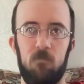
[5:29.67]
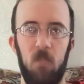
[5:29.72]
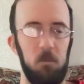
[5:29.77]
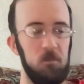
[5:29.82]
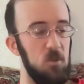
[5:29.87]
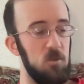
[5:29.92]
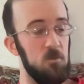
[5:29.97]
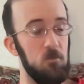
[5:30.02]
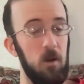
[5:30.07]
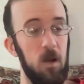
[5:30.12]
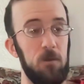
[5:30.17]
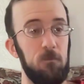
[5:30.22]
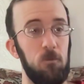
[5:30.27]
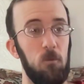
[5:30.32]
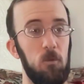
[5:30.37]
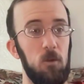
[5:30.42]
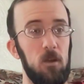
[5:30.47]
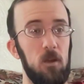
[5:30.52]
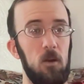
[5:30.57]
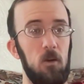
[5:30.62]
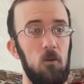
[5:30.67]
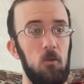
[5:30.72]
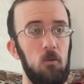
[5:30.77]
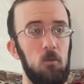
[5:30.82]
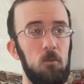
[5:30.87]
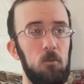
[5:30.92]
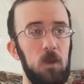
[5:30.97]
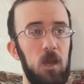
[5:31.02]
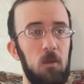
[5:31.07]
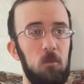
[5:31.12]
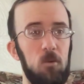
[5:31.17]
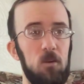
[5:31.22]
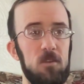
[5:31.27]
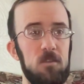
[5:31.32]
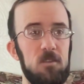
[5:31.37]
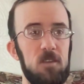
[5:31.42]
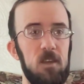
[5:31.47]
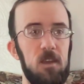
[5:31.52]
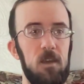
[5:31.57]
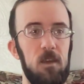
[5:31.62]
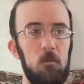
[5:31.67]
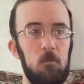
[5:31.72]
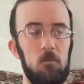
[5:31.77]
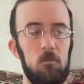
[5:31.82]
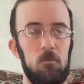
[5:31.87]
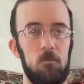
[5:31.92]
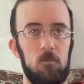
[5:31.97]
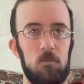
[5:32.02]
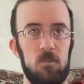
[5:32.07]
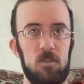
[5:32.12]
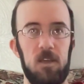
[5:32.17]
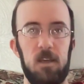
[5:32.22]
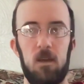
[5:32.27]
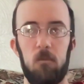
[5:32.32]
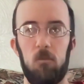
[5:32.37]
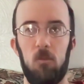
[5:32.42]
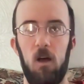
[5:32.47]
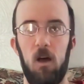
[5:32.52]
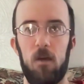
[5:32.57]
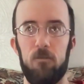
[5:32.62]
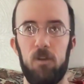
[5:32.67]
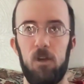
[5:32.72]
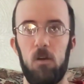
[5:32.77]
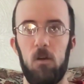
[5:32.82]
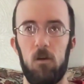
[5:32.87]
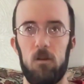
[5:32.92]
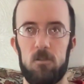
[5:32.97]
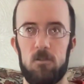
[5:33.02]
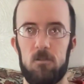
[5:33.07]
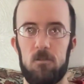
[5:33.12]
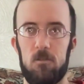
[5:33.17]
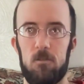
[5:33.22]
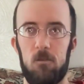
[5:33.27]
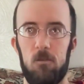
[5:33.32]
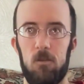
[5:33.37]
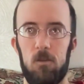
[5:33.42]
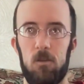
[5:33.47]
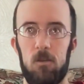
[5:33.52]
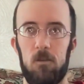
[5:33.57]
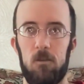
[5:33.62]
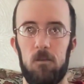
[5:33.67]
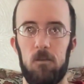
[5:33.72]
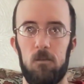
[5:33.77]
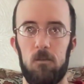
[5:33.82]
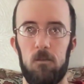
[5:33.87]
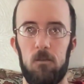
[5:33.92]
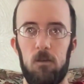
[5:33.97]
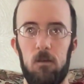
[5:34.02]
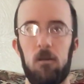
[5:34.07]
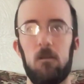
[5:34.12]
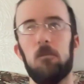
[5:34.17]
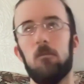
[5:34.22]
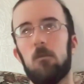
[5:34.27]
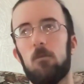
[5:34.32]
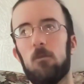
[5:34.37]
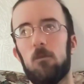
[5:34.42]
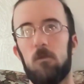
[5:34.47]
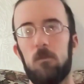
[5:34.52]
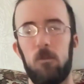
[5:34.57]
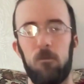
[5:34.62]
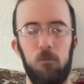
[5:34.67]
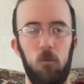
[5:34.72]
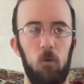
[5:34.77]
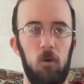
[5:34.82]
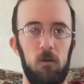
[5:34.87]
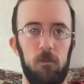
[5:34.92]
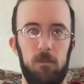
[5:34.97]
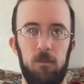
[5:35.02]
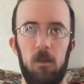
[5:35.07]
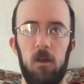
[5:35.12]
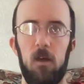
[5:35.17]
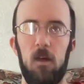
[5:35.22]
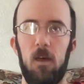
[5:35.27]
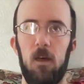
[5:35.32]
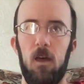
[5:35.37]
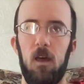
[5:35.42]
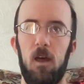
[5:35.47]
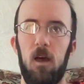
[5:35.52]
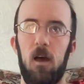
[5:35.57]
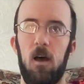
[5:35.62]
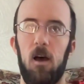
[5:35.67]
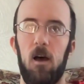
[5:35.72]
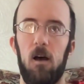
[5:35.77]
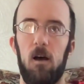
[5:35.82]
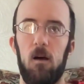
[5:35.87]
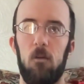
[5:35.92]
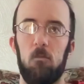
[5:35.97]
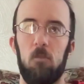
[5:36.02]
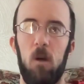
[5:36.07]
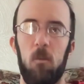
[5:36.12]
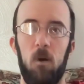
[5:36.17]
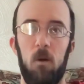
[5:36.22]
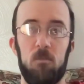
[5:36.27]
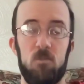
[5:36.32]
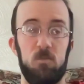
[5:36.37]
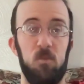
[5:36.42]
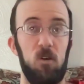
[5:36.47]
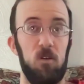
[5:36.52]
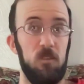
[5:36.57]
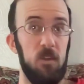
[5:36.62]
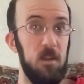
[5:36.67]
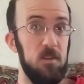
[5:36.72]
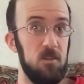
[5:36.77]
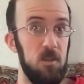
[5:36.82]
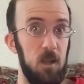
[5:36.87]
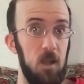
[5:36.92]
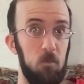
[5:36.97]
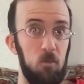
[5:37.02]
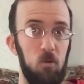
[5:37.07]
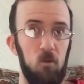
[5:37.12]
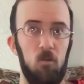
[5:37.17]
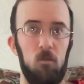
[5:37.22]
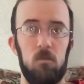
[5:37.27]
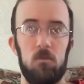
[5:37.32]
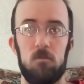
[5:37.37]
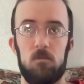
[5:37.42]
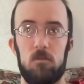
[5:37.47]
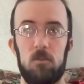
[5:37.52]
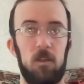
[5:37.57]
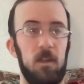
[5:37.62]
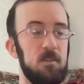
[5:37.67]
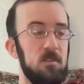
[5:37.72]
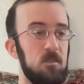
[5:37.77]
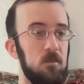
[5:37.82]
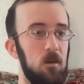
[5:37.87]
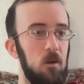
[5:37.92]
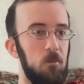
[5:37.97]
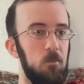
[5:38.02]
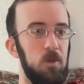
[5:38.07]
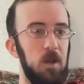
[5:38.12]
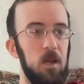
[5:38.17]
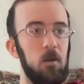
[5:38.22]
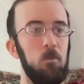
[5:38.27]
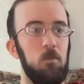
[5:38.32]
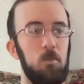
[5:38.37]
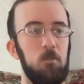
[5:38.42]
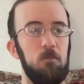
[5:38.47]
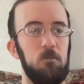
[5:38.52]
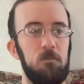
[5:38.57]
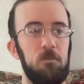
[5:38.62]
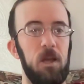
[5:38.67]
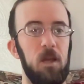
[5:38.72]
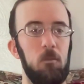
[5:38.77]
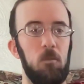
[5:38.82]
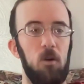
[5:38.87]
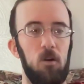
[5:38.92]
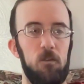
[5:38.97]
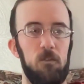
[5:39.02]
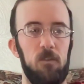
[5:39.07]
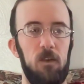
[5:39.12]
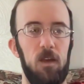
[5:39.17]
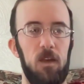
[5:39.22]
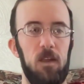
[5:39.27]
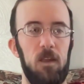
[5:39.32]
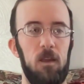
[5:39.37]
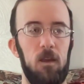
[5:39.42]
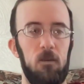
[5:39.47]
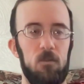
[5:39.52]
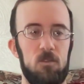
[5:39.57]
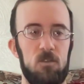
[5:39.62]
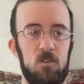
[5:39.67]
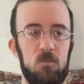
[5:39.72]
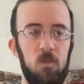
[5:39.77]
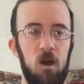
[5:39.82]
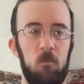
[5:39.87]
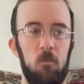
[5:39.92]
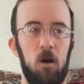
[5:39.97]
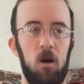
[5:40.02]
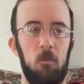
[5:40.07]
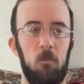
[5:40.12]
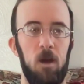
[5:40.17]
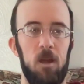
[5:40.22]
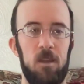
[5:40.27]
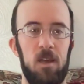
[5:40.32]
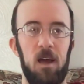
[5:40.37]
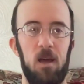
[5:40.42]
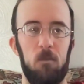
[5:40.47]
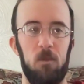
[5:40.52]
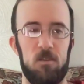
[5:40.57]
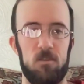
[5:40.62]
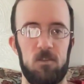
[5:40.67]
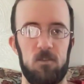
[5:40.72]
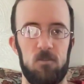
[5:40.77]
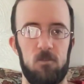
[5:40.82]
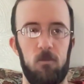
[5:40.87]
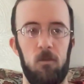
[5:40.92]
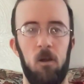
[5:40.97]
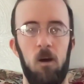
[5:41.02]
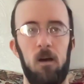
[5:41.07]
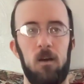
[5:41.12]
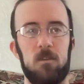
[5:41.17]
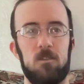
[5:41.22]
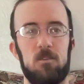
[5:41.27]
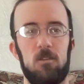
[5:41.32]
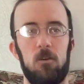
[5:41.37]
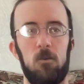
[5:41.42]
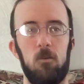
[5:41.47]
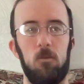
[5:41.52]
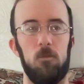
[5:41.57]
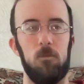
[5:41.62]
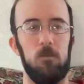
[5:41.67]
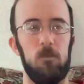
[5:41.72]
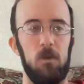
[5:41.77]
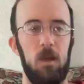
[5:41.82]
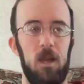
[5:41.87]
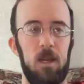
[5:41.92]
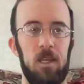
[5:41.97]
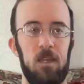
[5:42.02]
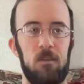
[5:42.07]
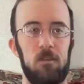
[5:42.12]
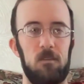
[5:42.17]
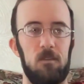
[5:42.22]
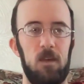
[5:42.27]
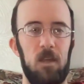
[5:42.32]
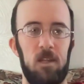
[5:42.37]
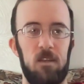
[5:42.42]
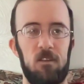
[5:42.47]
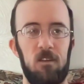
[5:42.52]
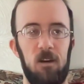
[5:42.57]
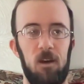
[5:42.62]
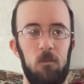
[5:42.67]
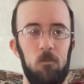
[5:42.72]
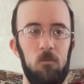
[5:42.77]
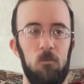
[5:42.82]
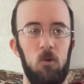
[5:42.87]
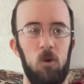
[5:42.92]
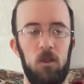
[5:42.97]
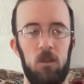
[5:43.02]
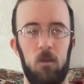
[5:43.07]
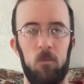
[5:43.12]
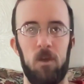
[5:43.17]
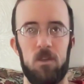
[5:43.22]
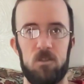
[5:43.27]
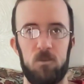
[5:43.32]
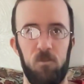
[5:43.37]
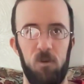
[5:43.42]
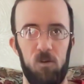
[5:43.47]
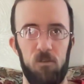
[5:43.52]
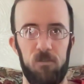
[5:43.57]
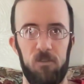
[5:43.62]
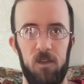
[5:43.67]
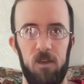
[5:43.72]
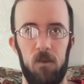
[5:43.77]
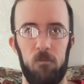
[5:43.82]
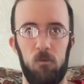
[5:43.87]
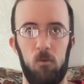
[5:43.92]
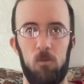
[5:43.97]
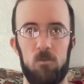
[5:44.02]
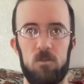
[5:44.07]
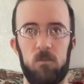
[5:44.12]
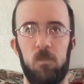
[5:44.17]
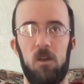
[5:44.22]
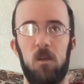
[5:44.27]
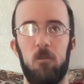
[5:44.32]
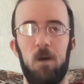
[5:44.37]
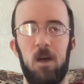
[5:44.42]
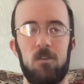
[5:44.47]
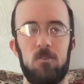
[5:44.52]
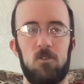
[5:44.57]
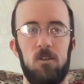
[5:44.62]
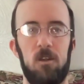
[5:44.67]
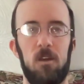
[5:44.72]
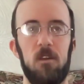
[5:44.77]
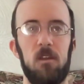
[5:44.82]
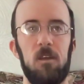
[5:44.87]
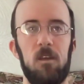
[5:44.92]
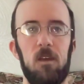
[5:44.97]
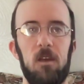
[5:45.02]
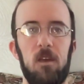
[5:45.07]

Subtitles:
I'm just grateful to go be able to see him live in concert on the 4th. My mom's birthday is in April, so that's a big birthday. It's just my mom, my dad, my sister, and I. So anytime one of them has a birthday, of course I'm going to mention it,